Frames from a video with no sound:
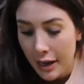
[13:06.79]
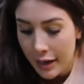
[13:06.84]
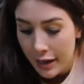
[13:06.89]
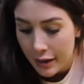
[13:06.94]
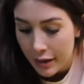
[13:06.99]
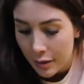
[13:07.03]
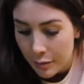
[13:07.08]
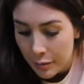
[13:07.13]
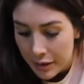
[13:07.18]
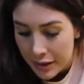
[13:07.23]

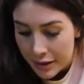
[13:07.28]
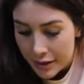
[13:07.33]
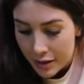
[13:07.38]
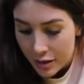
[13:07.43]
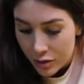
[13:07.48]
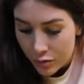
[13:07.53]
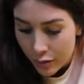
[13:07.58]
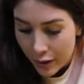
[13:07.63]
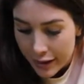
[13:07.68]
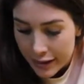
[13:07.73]
cutting the
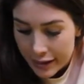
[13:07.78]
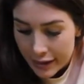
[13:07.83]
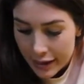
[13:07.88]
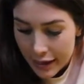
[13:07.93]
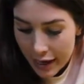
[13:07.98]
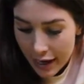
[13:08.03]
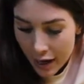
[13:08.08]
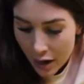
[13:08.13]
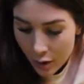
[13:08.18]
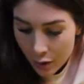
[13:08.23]
pieces right
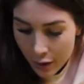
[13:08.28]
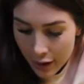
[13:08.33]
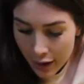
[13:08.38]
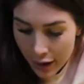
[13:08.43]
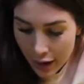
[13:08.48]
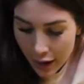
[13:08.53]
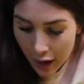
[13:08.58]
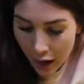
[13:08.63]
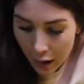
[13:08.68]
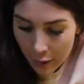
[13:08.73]
now.
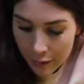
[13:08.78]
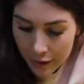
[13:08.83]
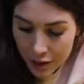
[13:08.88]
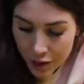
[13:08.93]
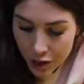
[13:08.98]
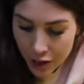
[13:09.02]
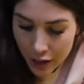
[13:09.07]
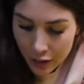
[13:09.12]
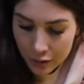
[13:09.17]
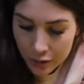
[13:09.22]
I
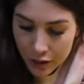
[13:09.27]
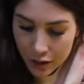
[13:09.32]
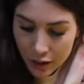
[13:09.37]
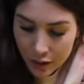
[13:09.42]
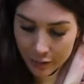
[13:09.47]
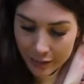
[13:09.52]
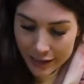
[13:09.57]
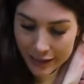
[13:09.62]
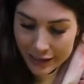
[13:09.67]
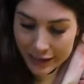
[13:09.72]
measured out, it's
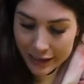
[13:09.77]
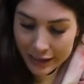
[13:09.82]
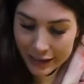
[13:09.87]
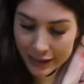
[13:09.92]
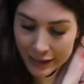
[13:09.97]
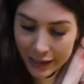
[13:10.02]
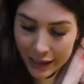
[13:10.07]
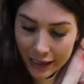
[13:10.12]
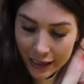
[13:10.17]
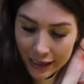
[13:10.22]
gonna be
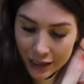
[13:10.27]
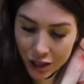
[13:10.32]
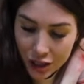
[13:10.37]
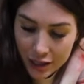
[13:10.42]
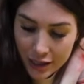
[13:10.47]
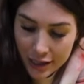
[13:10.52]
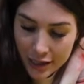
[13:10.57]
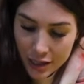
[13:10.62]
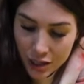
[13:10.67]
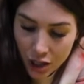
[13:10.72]
6
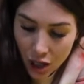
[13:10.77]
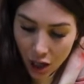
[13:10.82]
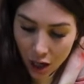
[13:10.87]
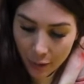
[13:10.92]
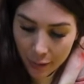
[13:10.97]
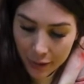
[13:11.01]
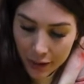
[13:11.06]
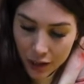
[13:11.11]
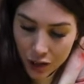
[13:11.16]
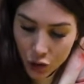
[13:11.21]
inches at the
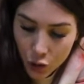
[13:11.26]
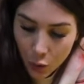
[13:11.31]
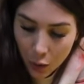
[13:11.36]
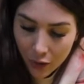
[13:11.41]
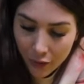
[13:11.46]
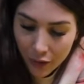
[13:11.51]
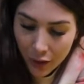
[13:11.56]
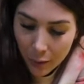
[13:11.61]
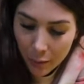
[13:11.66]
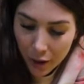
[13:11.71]
top and then
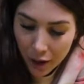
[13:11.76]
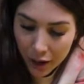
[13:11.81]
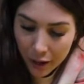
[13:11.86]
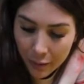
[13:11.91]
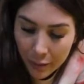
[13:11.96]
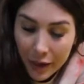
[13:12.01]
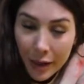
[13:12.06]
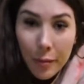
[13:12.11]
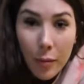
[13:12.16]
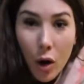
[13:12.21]
12 at the
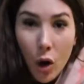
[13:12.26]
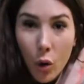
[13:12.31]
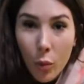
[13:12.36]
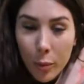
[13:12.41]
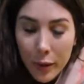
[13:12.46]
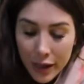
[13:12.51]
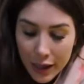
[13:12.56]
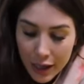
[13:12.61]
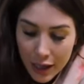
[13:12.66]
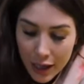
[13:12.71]
bottom, and I'm
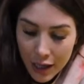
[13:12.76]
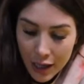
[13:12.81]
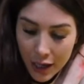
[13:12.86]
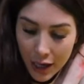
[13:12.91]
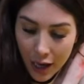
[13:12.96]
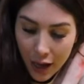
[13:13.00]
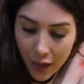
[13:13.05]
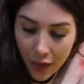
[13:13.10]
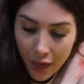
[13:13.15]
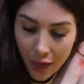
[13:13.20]
hoping
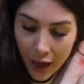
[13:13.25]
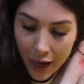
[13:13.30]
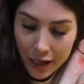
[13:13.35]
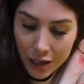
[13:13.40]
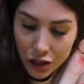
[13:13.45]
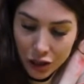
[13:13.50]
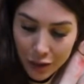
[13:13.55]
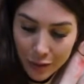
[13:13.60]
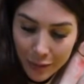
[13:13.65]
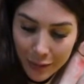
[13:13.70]

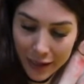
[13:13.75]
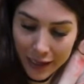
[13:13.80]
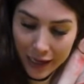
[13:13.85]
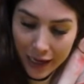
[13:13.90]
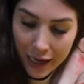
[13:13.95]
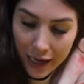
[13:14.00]
that should be